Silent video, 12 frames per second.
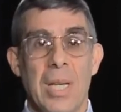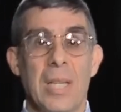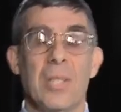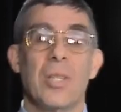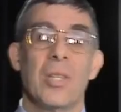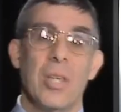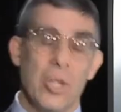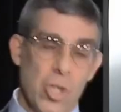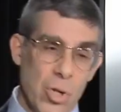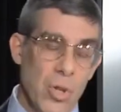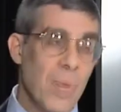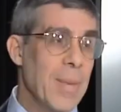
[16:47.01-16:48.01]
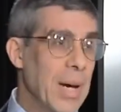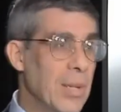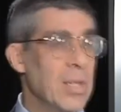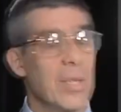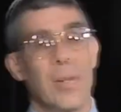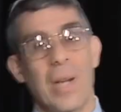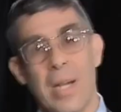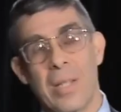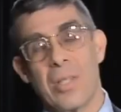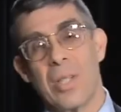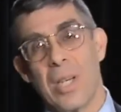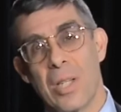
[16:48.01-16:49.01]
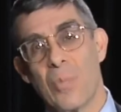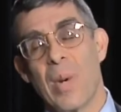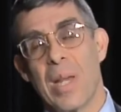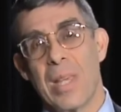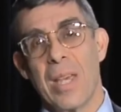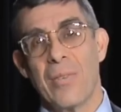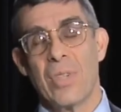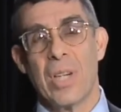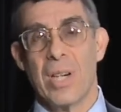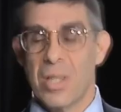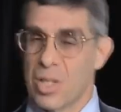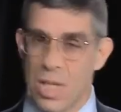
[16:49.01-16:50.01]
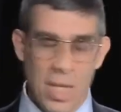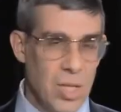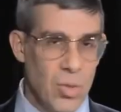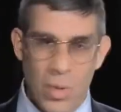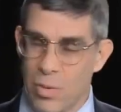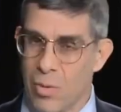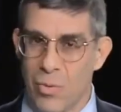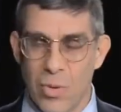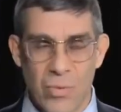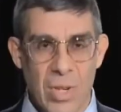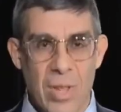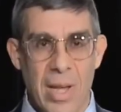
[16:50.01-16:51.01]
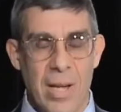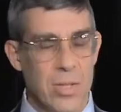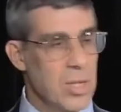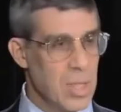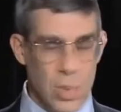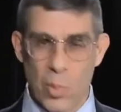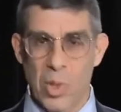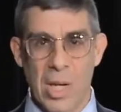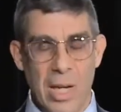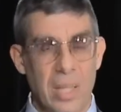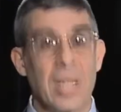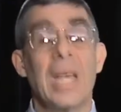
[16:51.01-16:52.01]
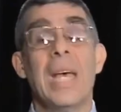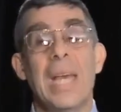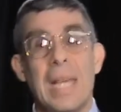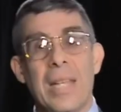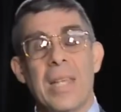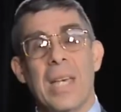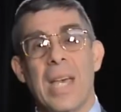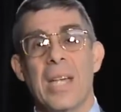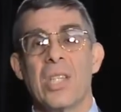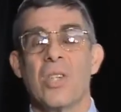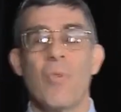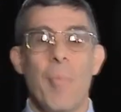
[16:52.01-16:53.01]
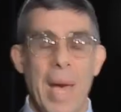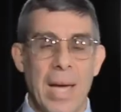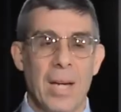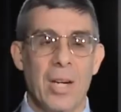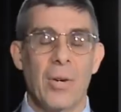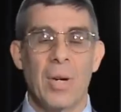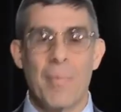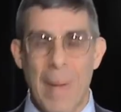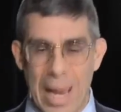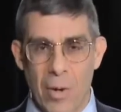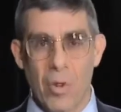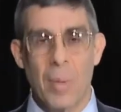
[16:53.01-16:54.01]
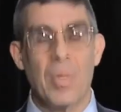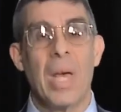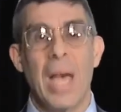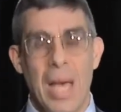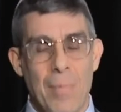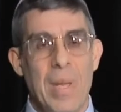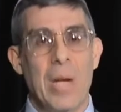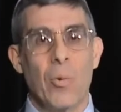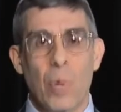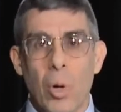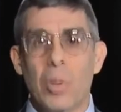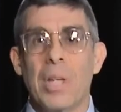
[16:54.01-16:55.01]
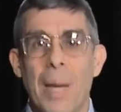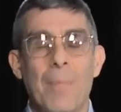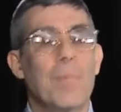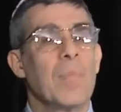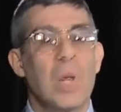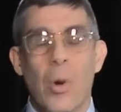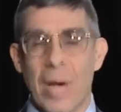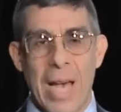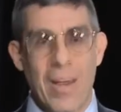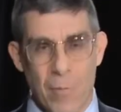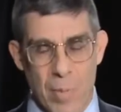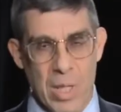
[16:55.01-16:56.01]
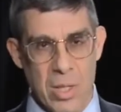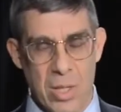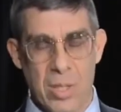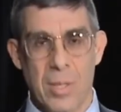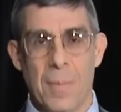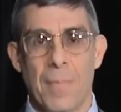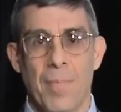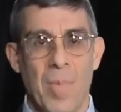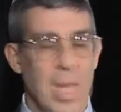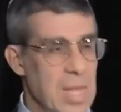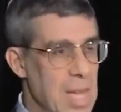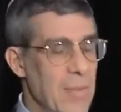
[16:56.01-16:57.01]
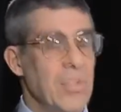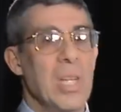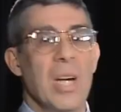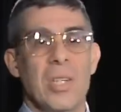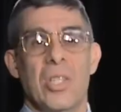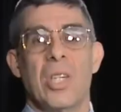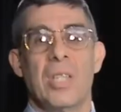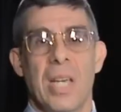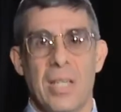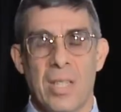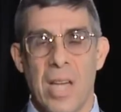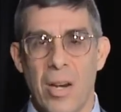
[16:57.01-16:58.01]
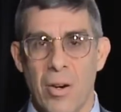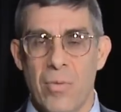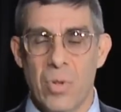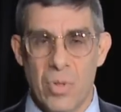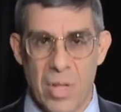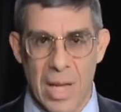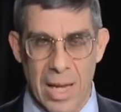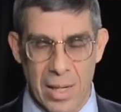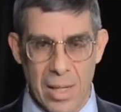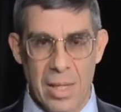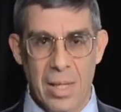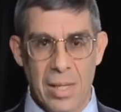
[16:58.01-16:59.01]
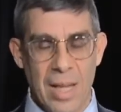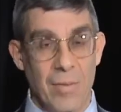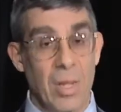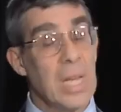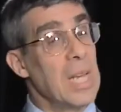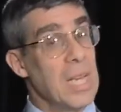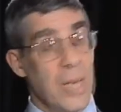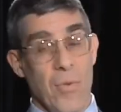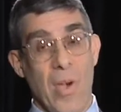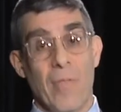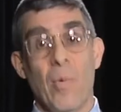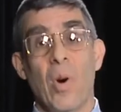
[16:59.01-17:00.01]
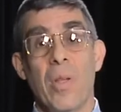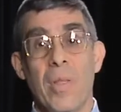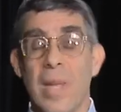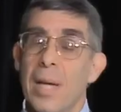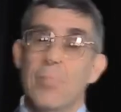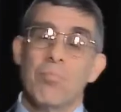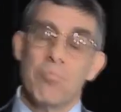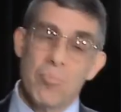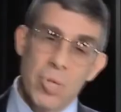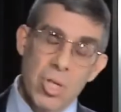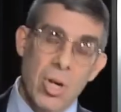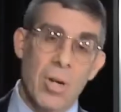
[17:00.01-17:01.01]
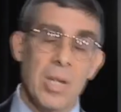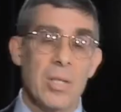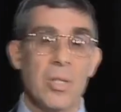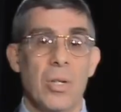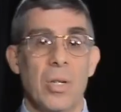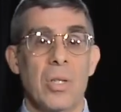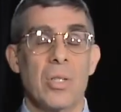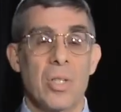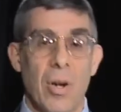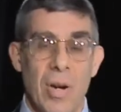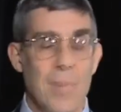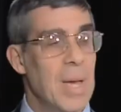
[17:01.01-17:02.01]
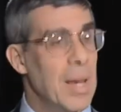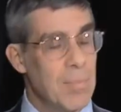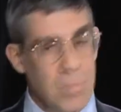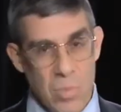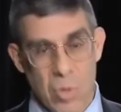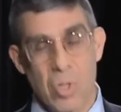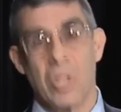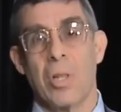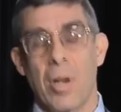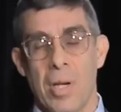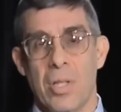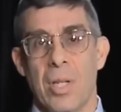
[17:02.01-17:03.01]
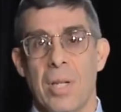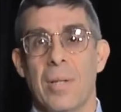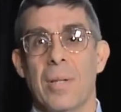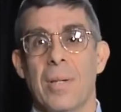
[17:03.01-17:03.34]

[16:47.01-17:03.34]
is that the assured amount in the United States by the FDIC, $250,000, is protected in the case of a bank going bankrupt and being rolled up, going out of business. And the FDIC takes care of you to that level. If you have more than that, sorry sir, sorry ma'am, you just lost it.